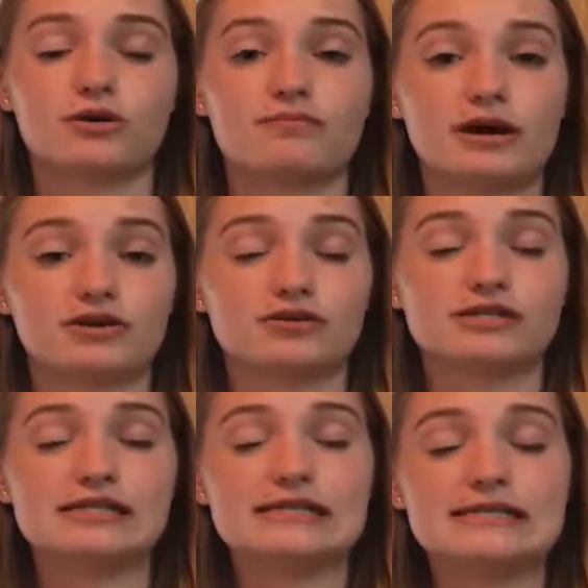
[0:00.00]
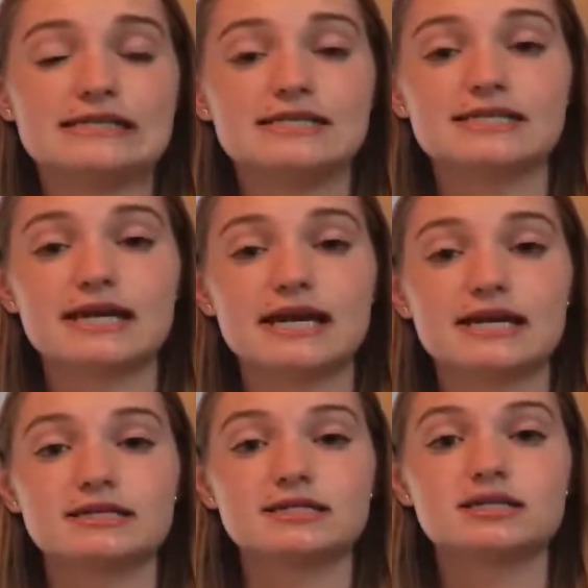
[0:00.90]
micro CT
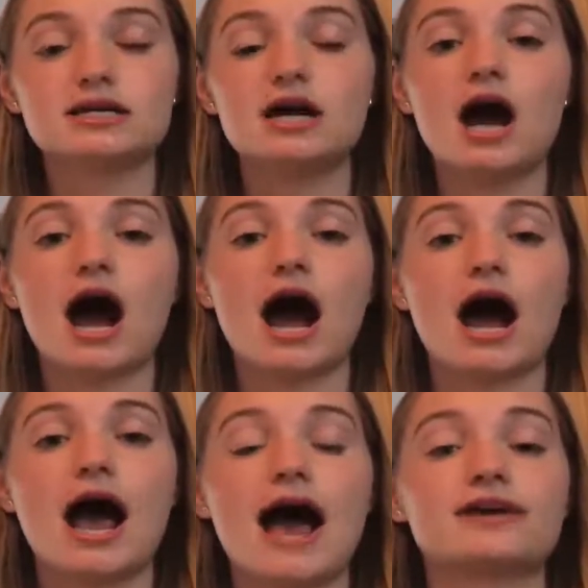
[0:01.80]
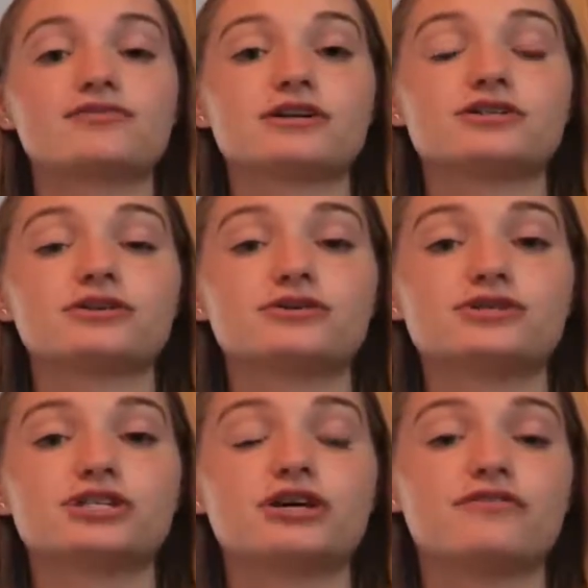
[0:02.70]
scanned at a
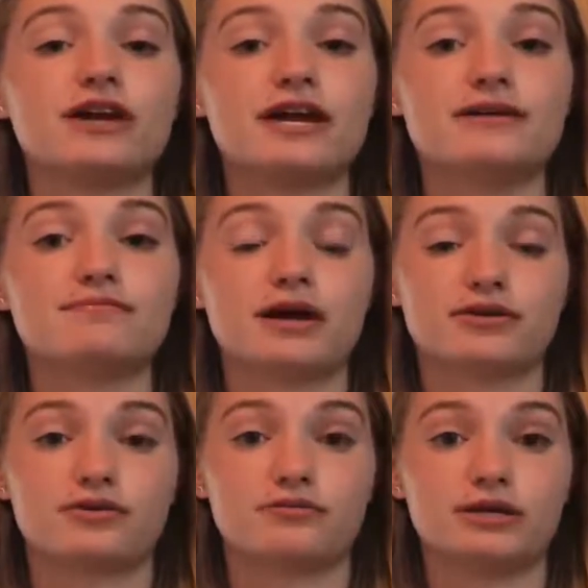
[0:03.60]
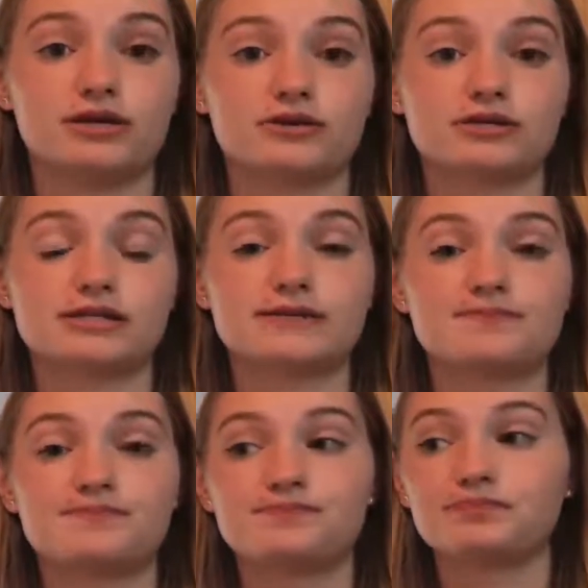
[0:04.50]
resolution of 8 micrometers.
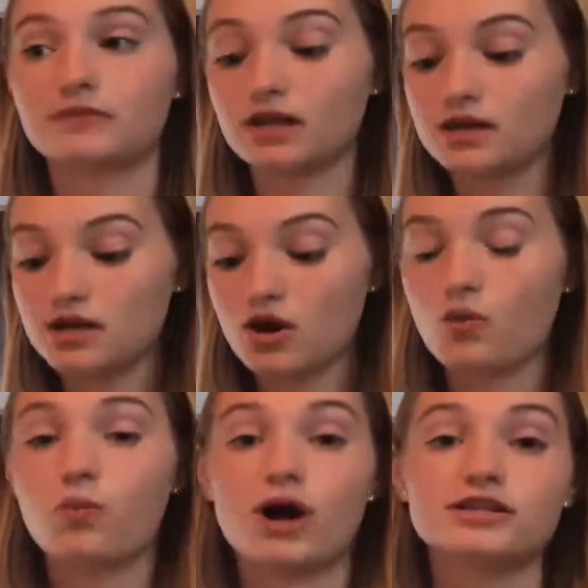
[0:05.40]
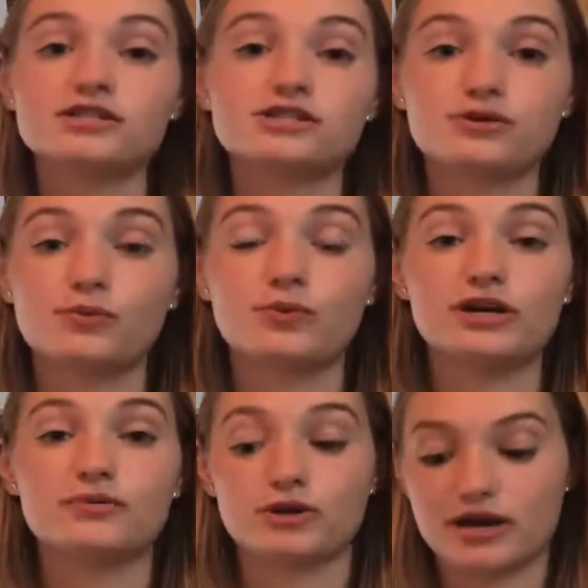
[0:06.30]
Once
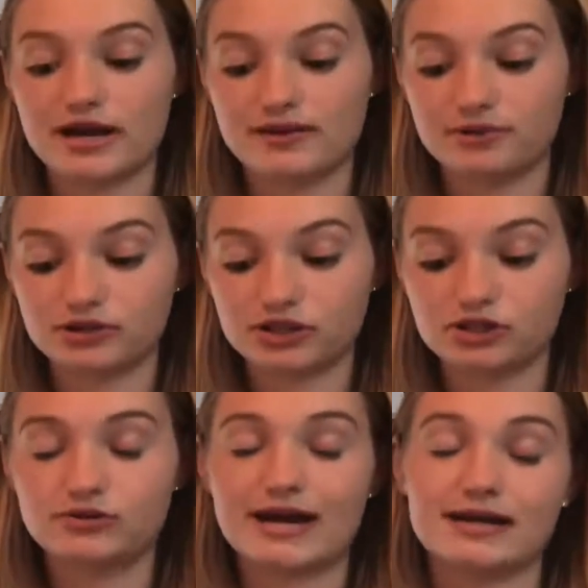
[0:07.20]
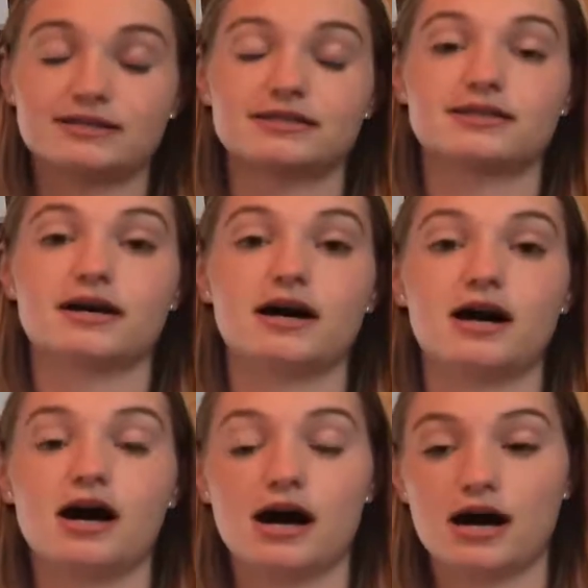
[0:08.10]
we were able to get the
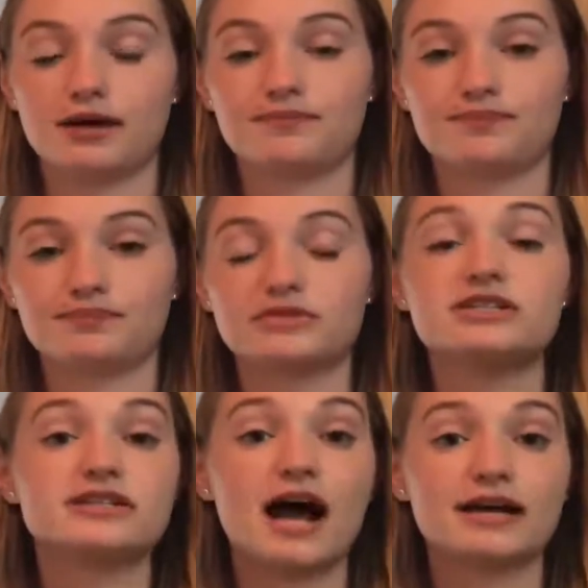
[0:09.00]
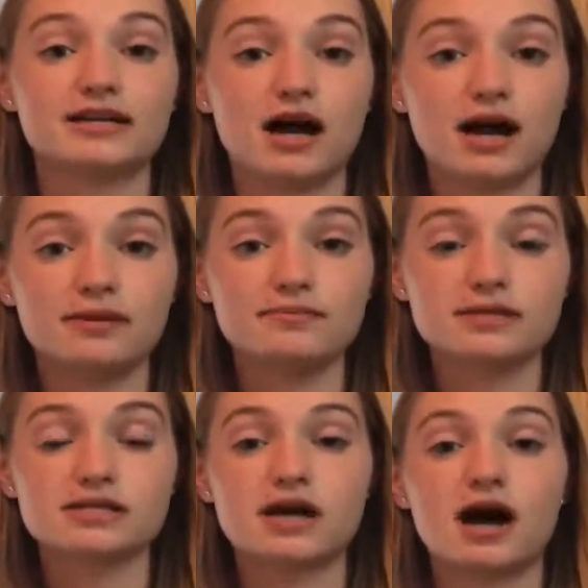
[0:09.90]

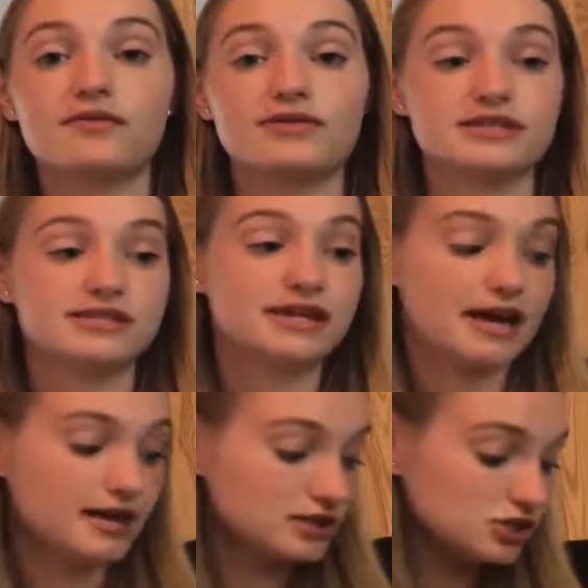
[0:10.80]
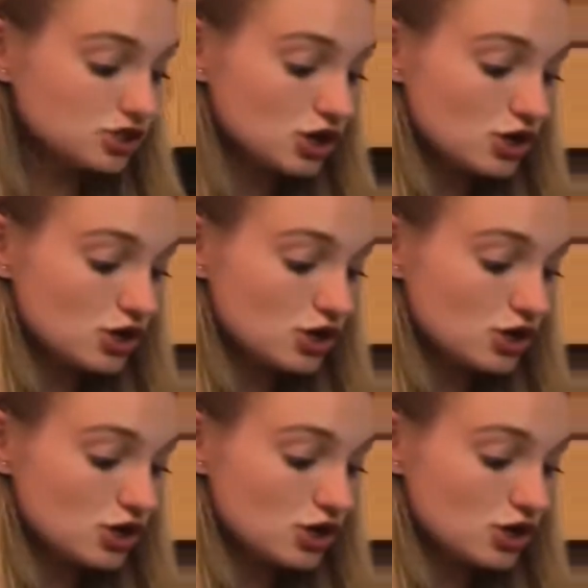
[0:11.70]
DICOMs of the scans,